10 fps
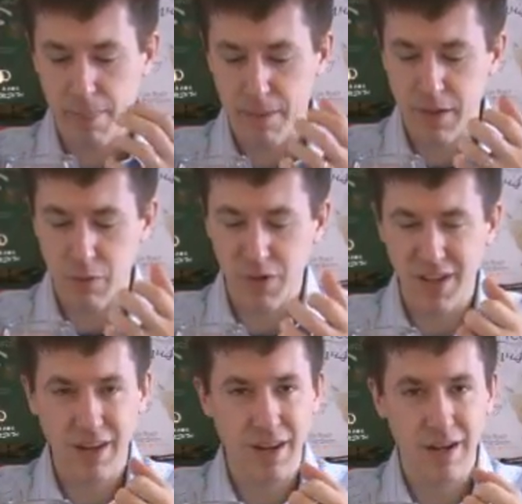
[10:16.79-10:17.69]
you're not
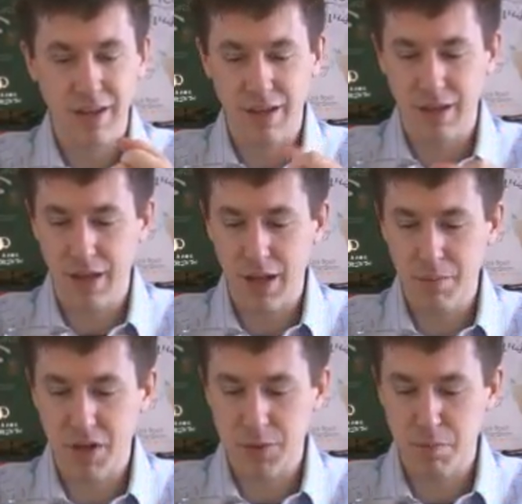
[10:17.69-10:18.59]
really
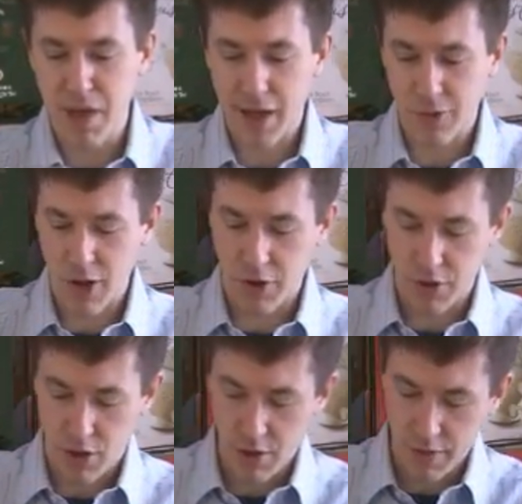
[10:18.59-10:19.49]
getting much
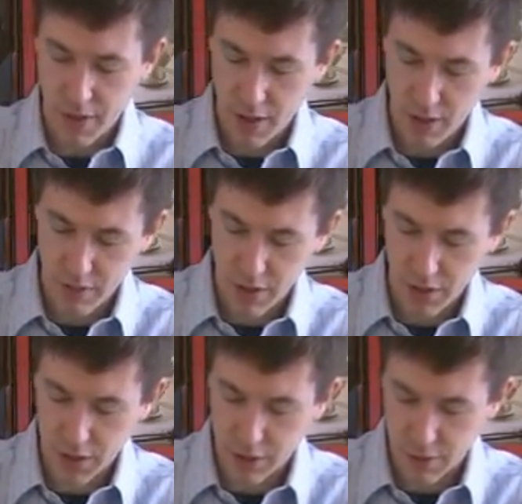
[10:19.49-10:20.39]
background on the
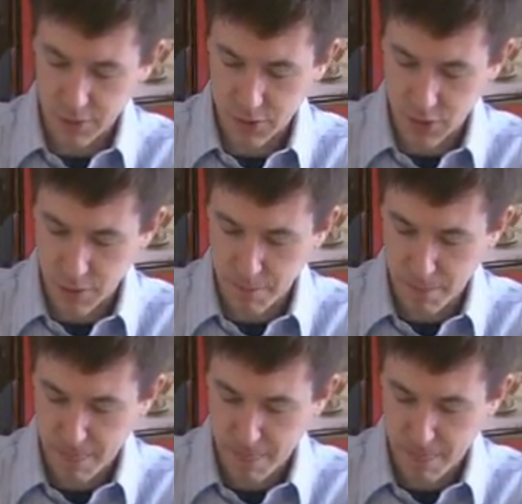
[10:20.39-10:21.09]
liquor. So